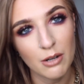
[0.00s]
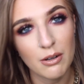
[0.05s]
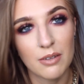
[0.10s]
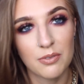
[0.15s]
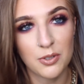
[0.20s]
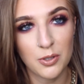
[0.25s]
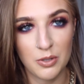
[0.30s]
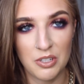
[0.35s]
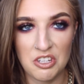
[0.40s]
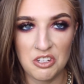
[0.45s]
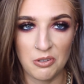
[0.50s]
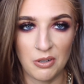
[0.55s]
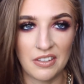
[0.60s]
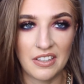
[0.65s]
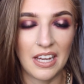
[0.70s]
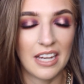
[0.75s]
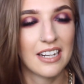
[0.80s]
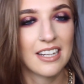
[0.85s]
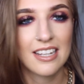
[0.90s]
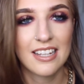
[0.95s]
If you enjoyed
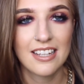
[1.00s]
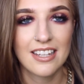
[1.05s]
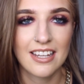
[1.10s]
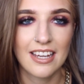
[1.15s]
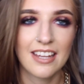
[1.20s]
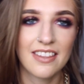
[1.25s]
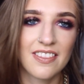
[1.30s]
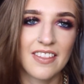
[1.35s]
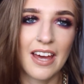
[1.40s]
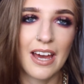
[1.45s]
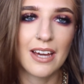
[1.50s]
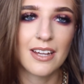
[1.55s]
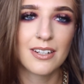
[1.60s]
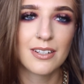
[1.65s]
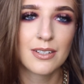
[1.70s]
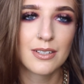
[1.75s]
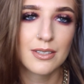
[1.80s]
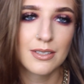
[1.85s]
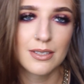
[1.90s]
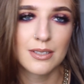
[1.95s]
that, hit that
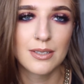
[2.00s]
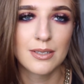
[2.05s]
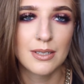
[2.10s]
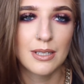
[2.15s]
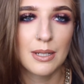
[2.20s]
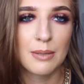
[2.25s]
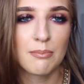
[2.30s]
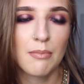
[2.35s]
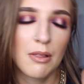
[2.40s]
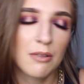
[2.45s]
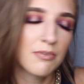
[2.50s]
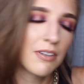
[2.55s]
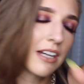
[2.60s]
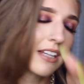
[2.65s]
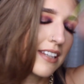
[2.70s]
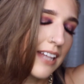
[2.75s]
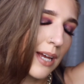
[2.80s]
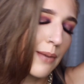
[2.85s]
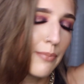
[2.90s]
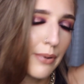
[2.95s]

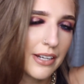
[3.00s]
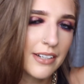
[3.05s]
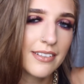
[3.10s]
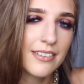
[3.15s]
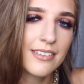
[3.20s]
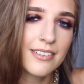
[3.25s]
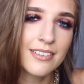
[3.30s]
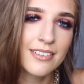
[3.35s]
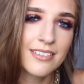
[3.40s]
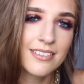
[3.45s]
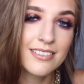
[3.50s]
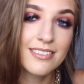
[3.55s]
motherfucking like button